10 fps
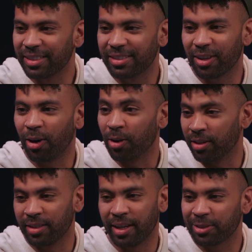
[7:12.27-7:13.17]
It's all
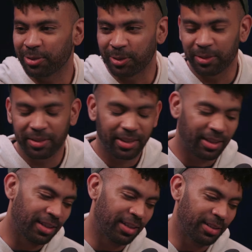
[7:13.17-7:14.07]
unnatural.
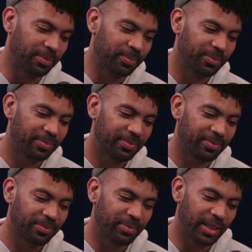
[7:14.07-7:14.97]

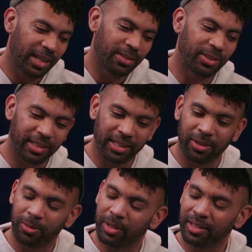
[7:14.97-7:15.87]
But yeah, you just got to
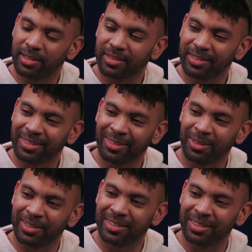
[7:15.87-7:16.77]
go with it.
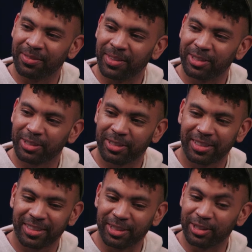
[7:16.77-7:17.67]
It's an adventure
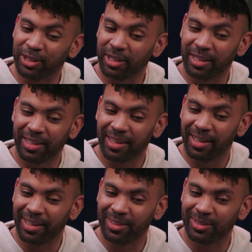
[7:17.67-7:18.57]
and a journey,
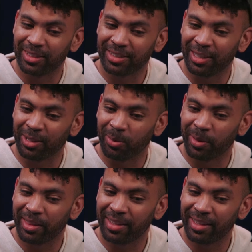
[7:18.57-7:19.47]
and you just got to go
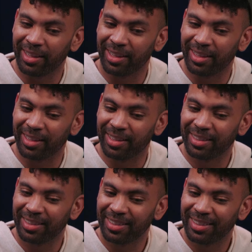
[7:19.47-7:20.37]
with it and
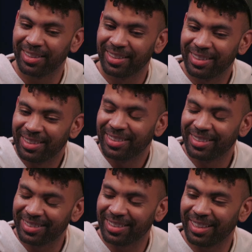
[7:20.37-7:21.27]

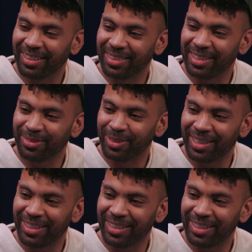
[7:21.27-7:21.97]
see how things fall out.